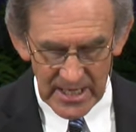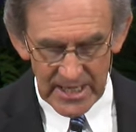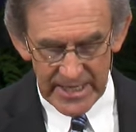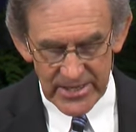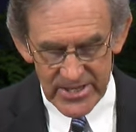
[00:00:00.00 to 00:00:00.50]

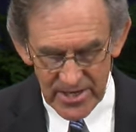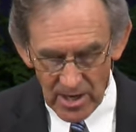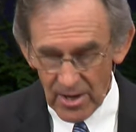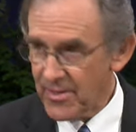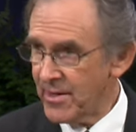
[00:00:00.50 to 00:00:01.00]
He
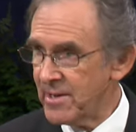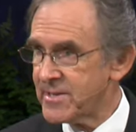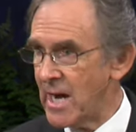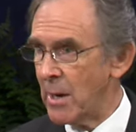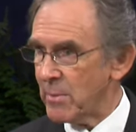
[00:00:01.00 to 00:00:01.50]
saw, third
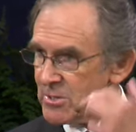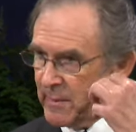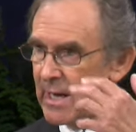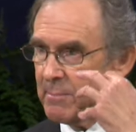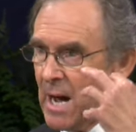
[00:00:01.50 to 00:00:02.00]
time we
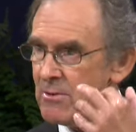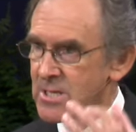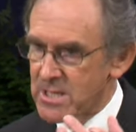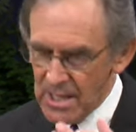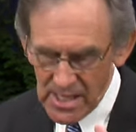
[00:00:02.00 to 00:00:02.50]
speak about
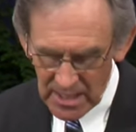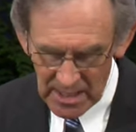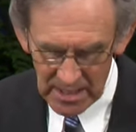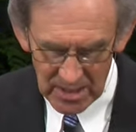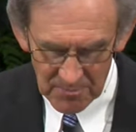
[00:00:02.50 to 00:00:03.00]
seeing
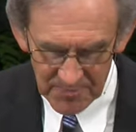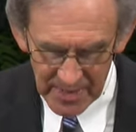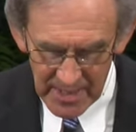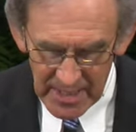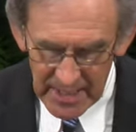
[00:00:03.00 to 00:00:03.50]
here,
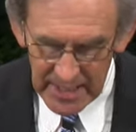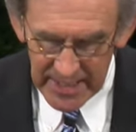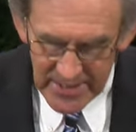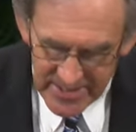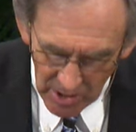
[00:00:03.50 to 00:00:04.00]

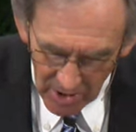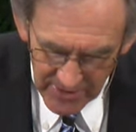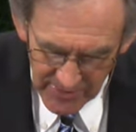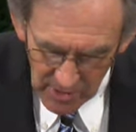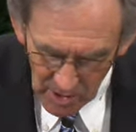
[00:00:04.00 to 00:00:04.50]
he saw
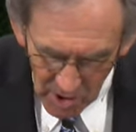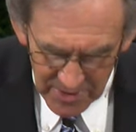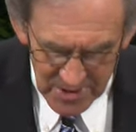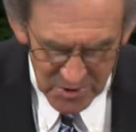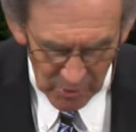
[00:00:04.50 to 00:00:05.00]
that the
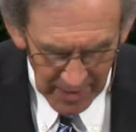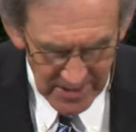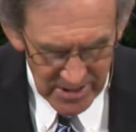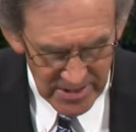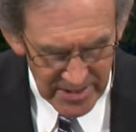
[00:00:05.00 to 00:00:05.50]
Lord is
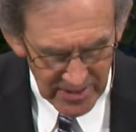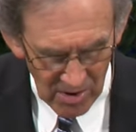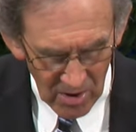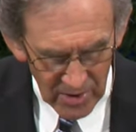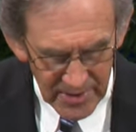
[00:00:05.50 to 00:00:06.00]
righteous in
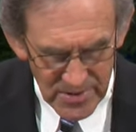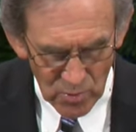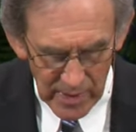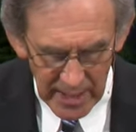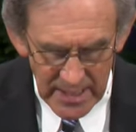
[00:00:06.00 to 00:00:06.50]
all his
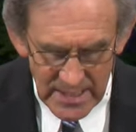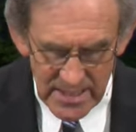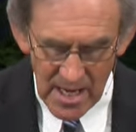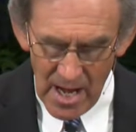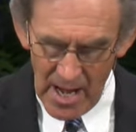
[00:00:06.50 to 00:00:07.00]
ways
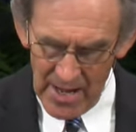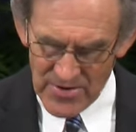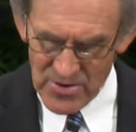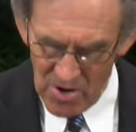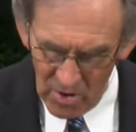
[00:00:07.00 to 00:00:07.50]

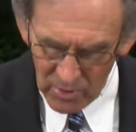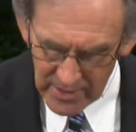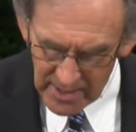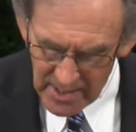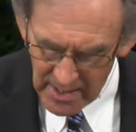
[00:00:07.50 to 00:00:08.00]
and
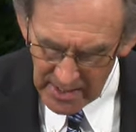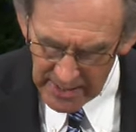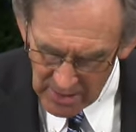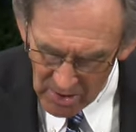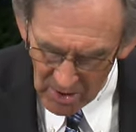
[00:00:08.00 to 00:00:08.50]
holy
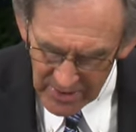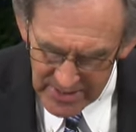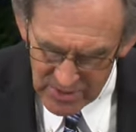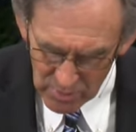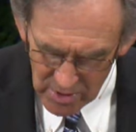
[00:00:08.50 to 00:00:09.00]
in all
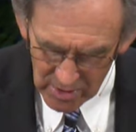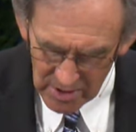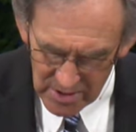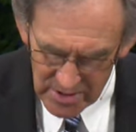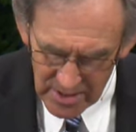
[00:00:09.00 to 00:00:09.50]
his
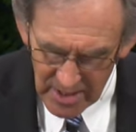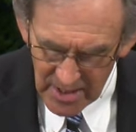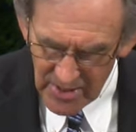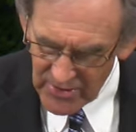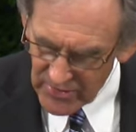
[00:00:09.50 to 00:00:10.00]
works,
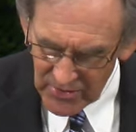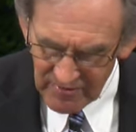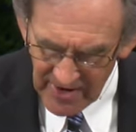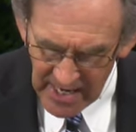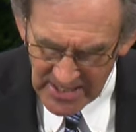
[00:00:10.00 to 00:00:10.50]
that the
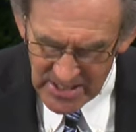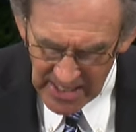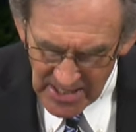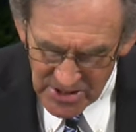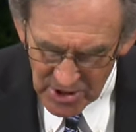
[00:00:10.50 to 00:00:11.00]
divine
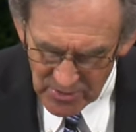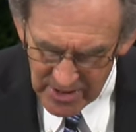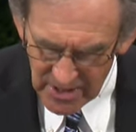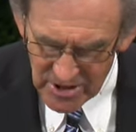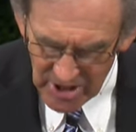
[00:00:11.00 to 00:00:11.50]
statutes
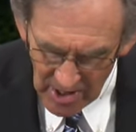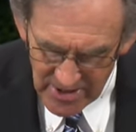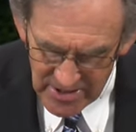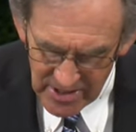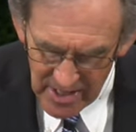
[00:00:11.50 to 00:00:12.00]
are
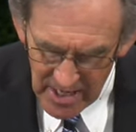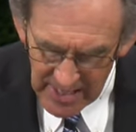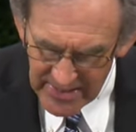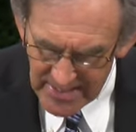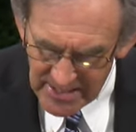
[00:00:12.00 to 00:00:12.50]
just
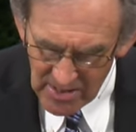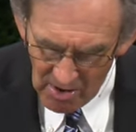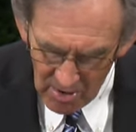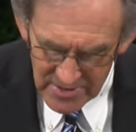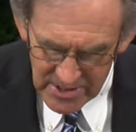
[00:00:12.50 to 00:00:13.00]
and that he
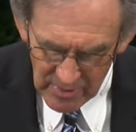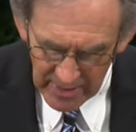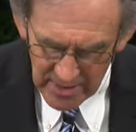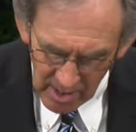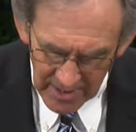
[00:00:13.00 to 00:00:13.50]
ought to
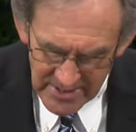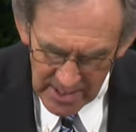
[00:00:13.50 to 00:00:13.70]
acknowledge